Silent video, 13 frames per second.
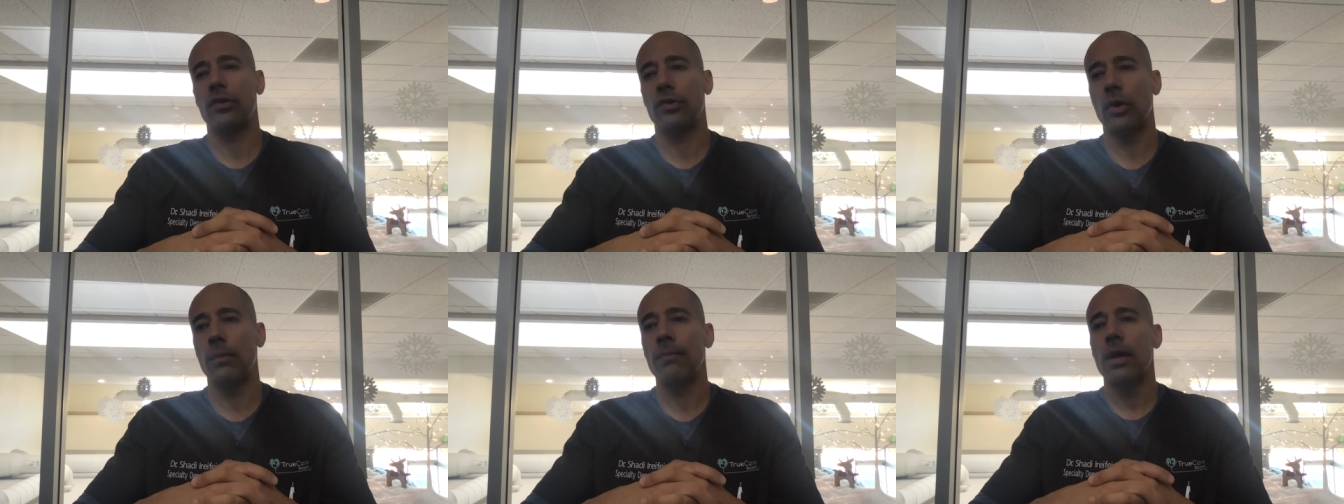And
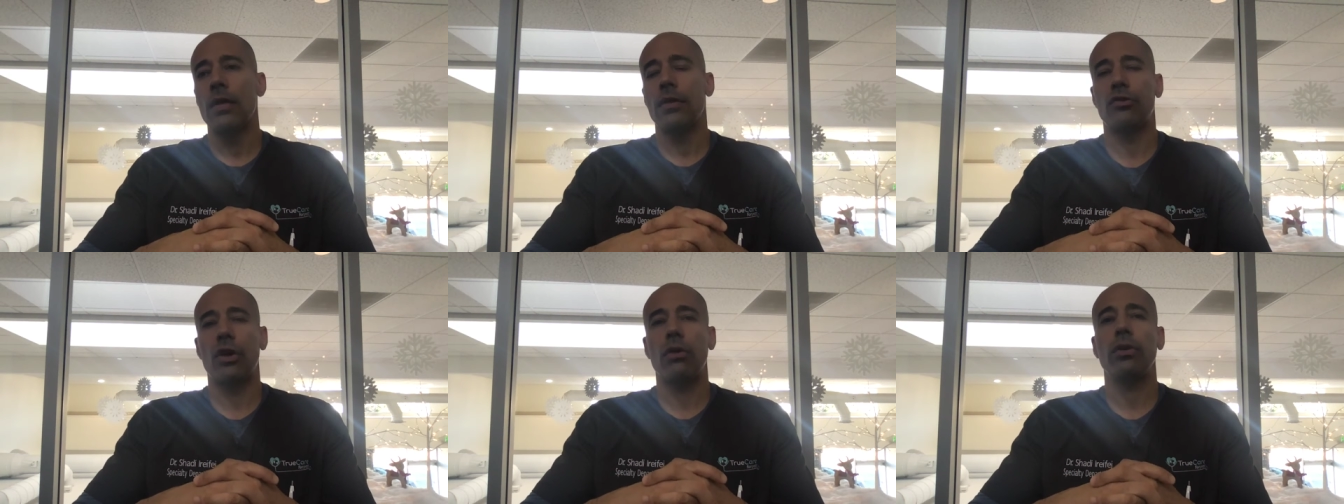so
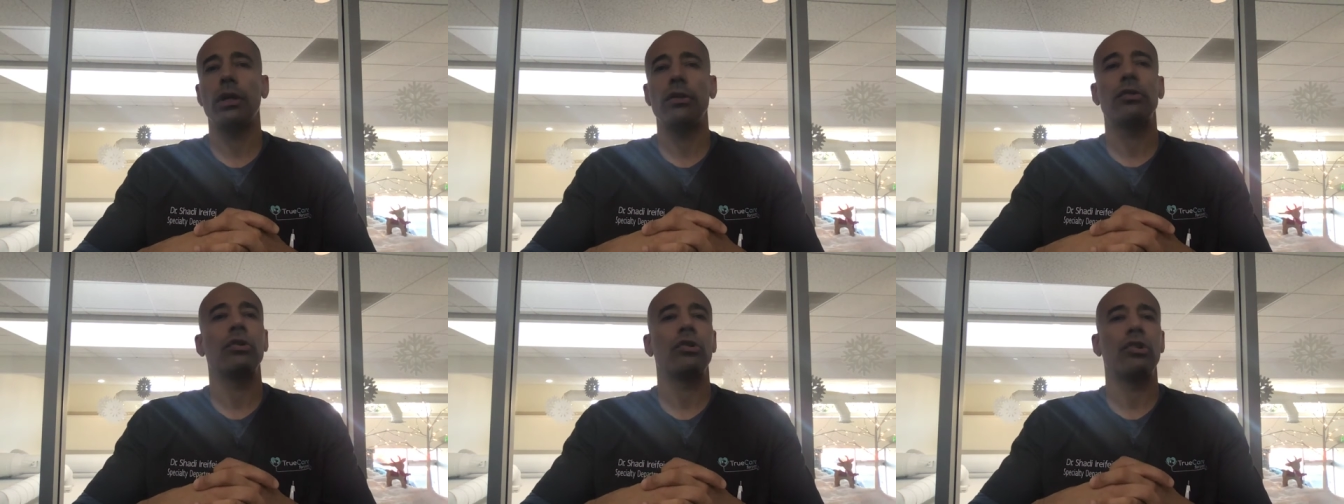the general
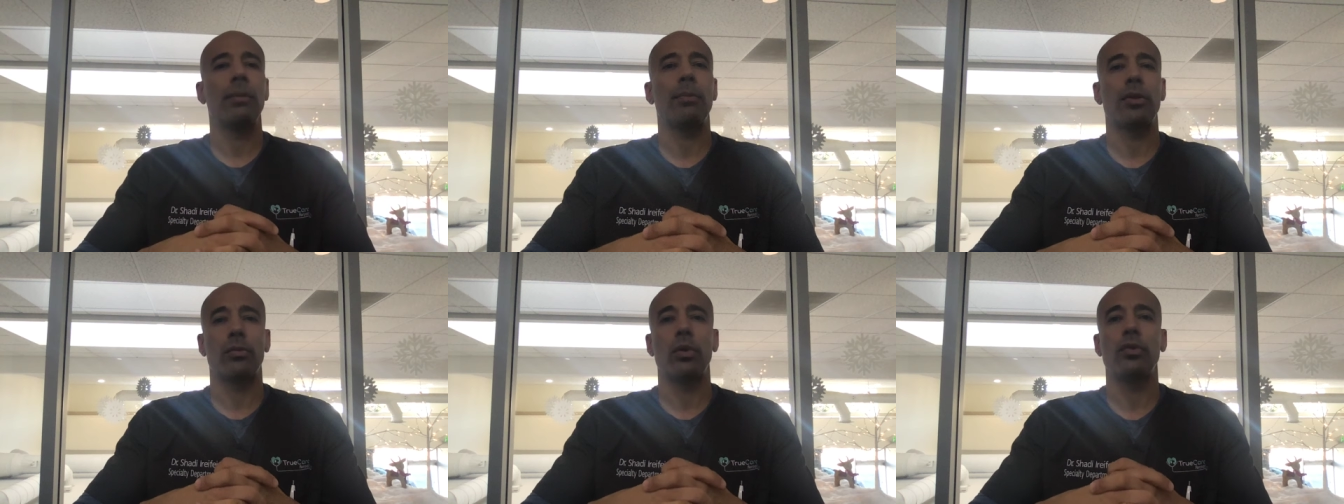
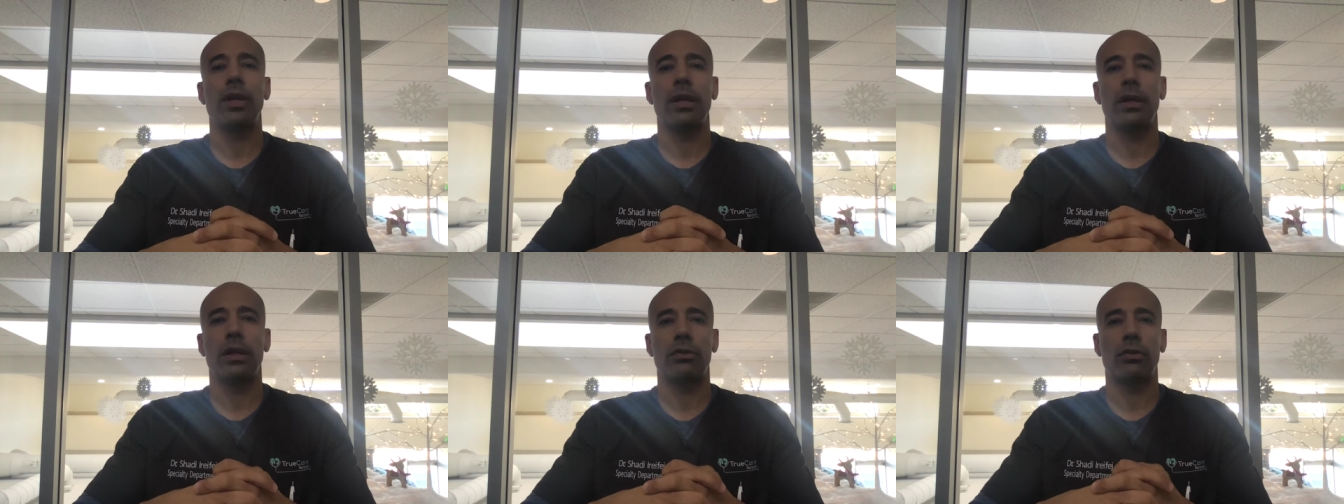internship or the
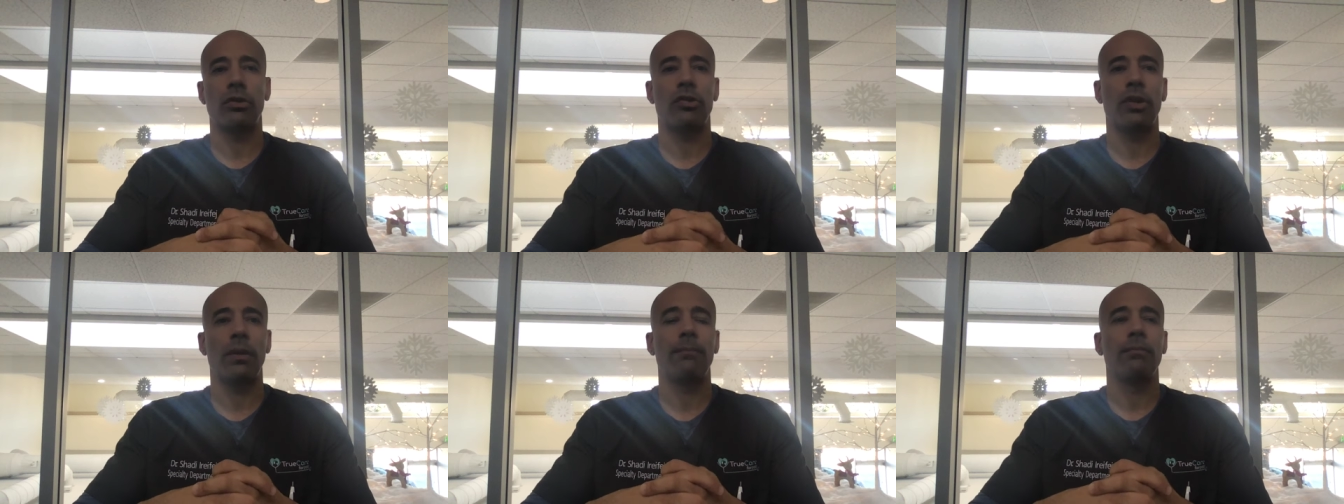rotating
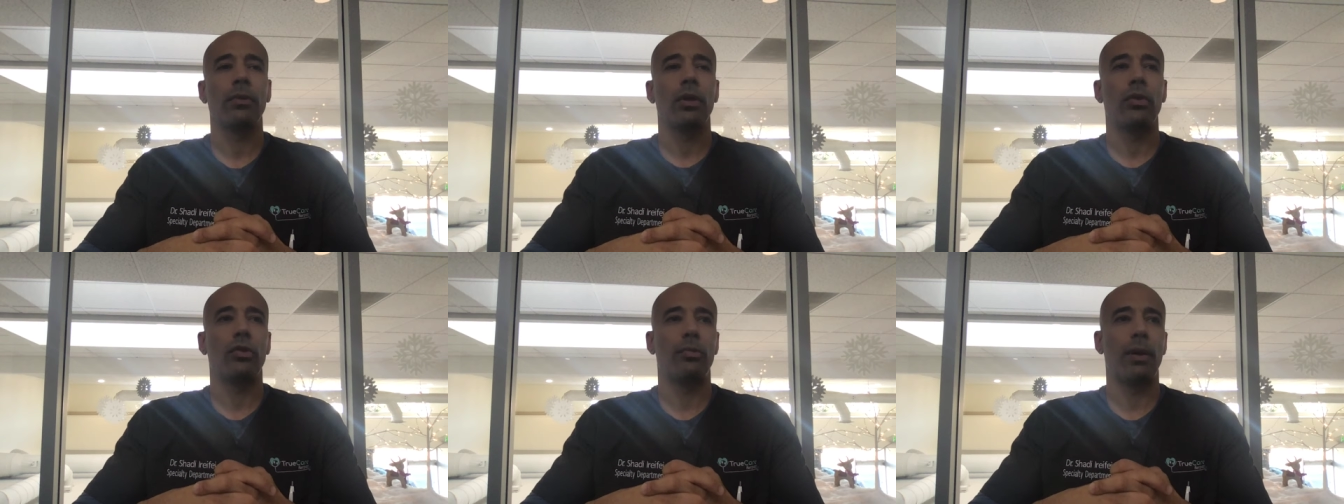internship,
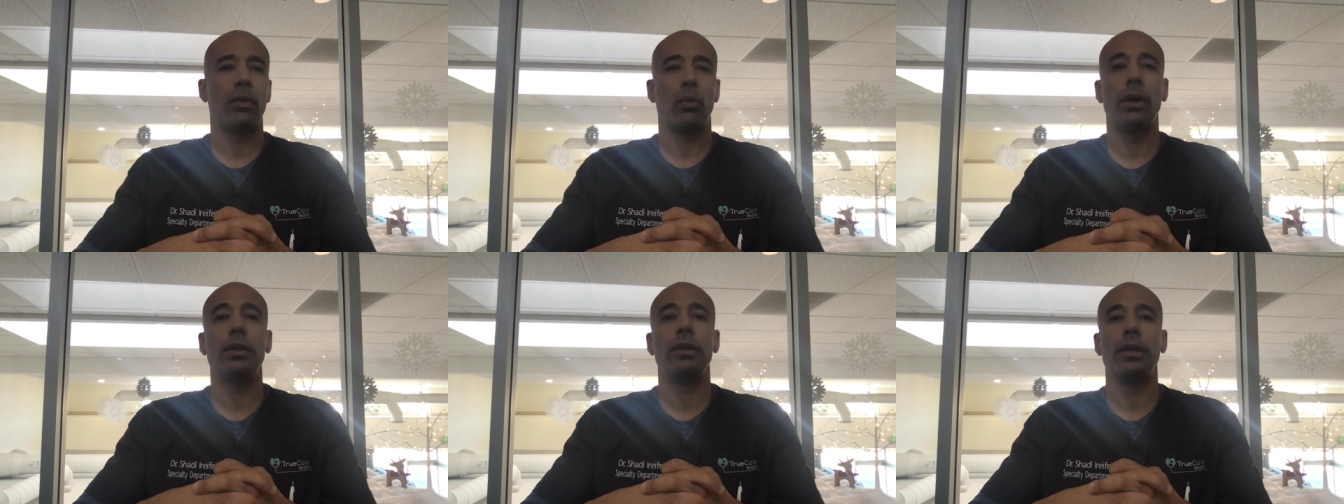you
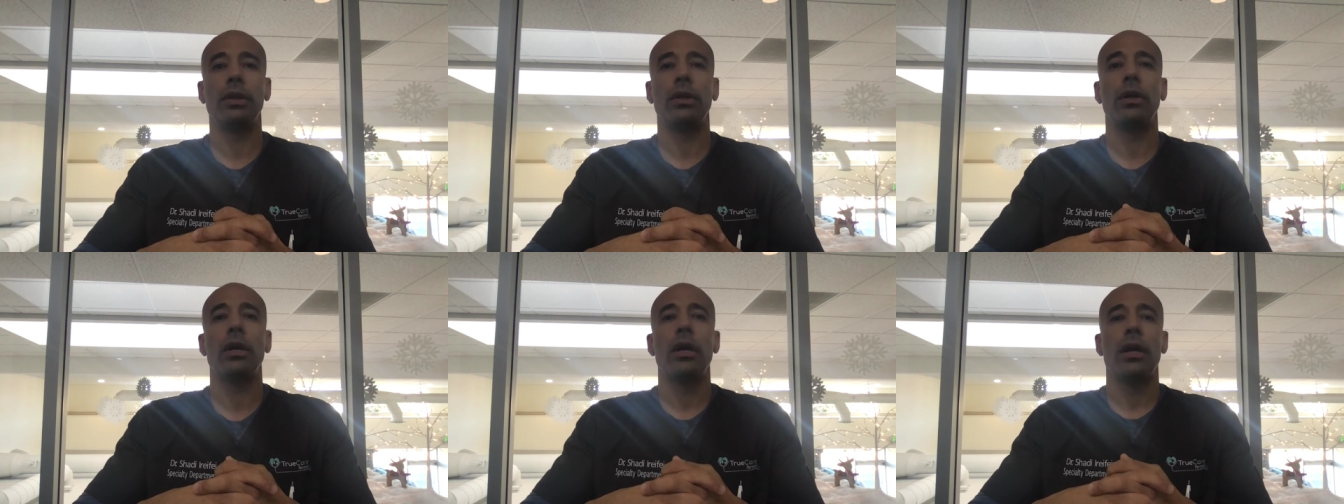spend 1
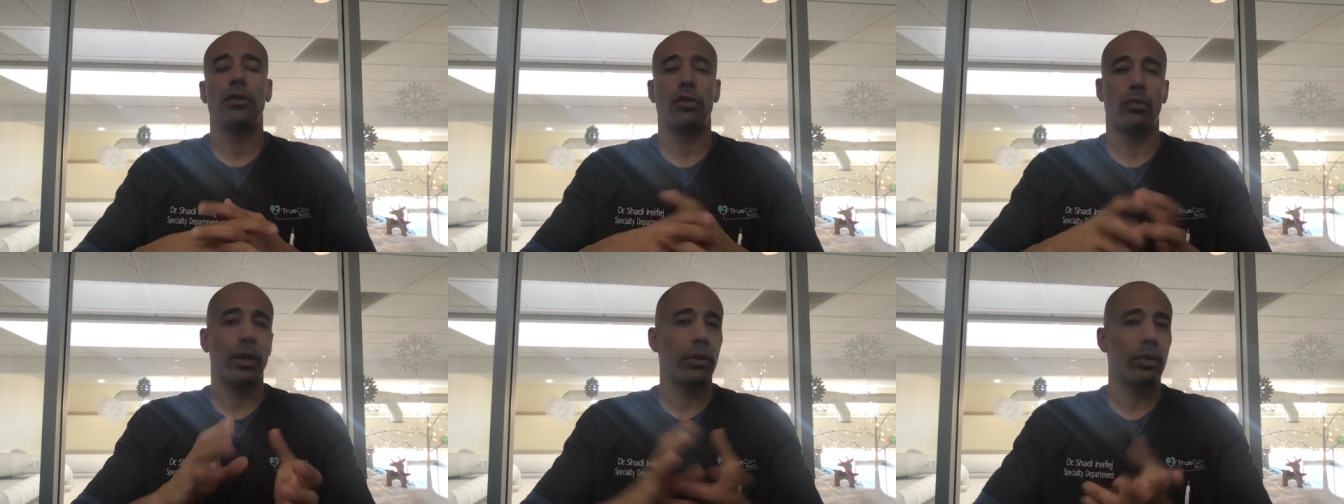year. It's
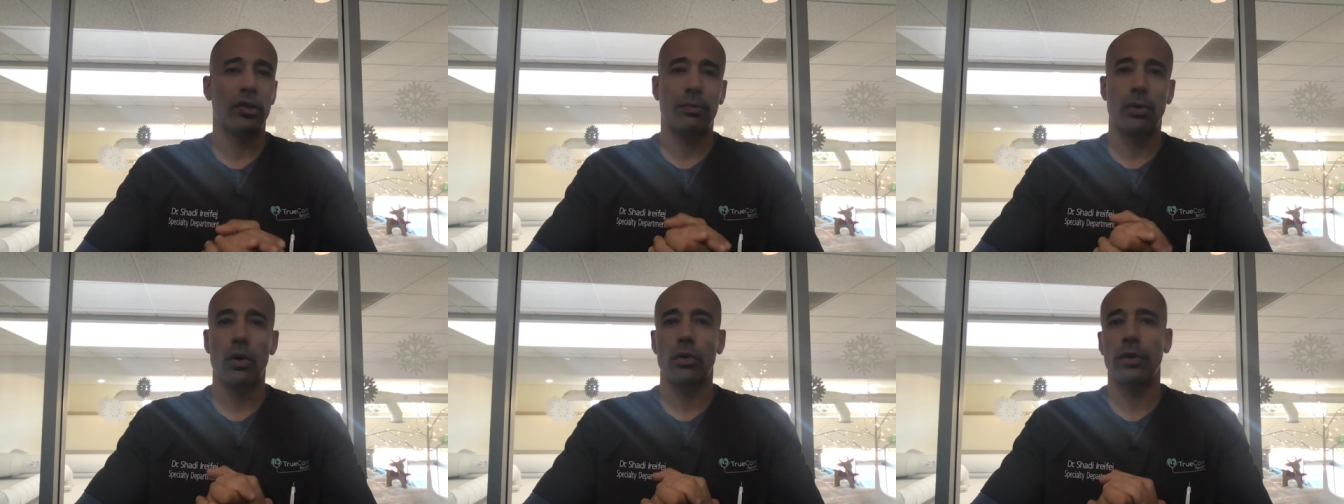a rigorous
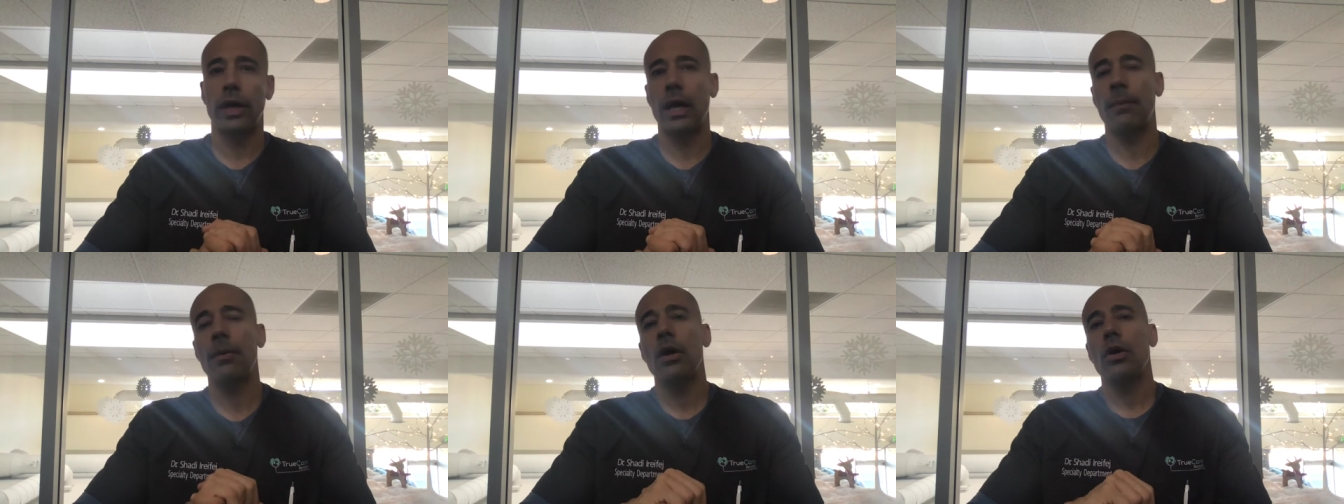
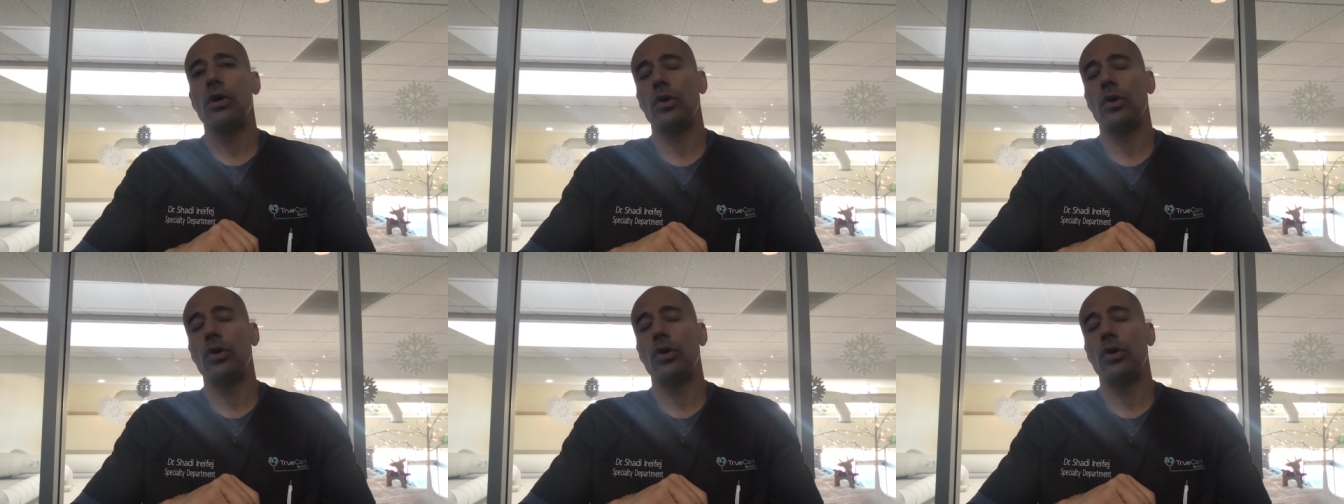program.